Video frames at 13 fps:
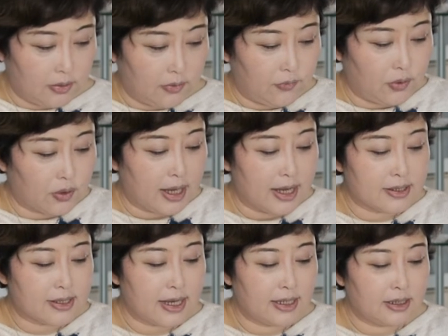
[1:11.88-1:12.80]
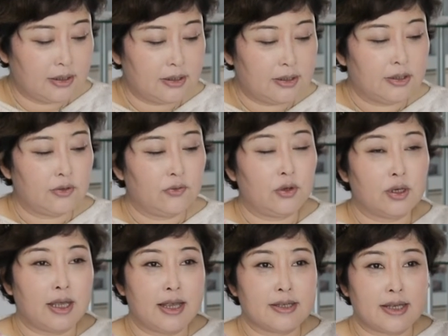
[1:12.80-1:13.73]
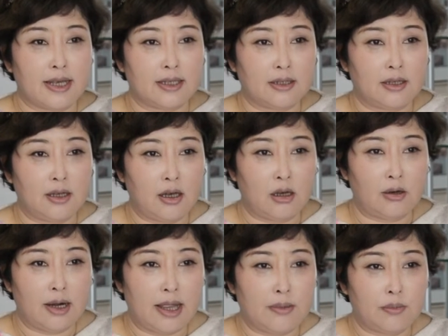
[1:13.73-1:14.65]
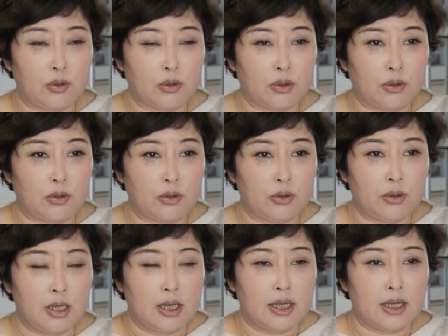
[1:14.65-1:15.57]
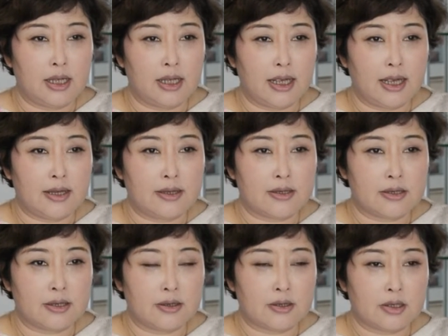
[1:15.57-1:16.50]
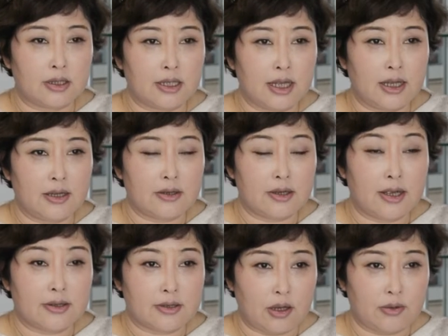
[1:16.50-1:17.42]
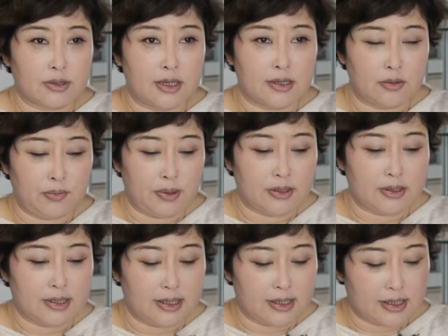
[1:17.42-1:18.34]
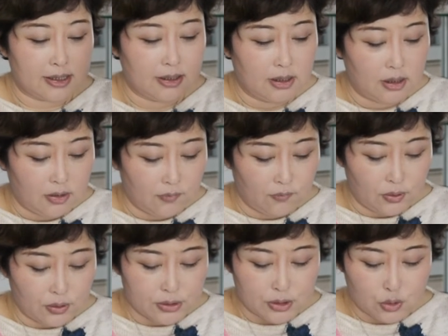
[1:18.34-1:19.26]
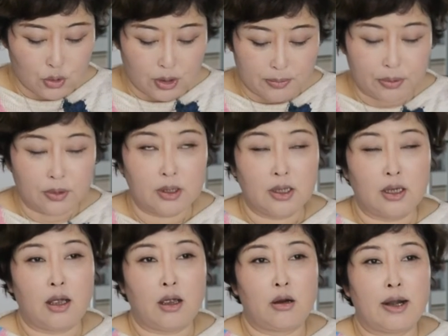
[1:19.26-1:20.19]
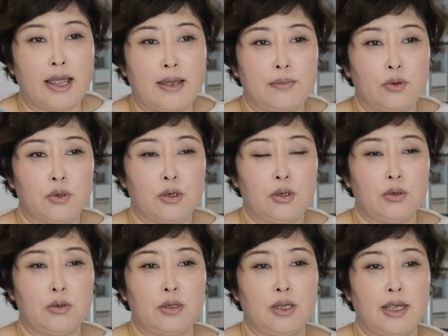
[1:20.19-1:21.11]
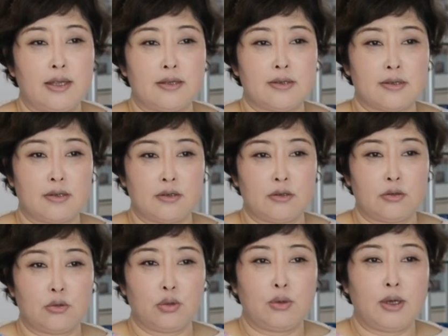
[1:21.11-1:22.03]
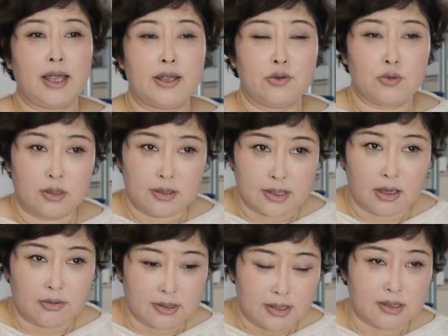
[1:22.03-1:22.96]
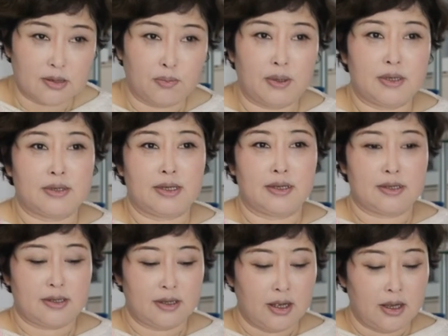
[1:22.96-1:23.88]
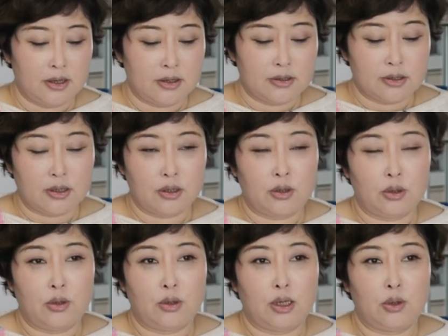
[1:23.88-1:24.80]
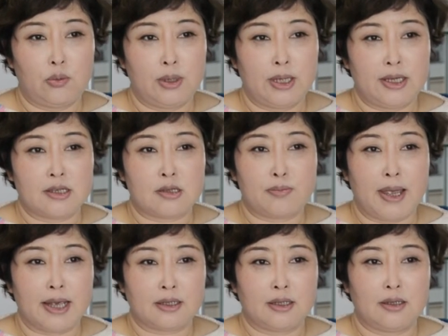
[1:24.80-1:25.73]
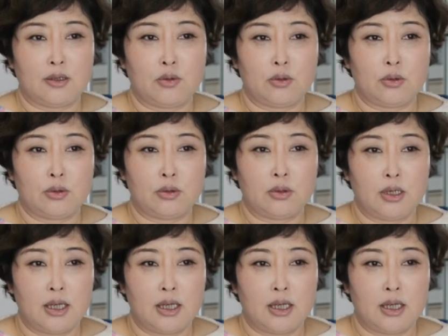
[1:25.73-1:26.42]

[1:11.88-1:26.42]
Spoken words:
For cassette, our MOQ is 30,000 pieces. For strip, our MOQ is 200,000 pieces. So we expect you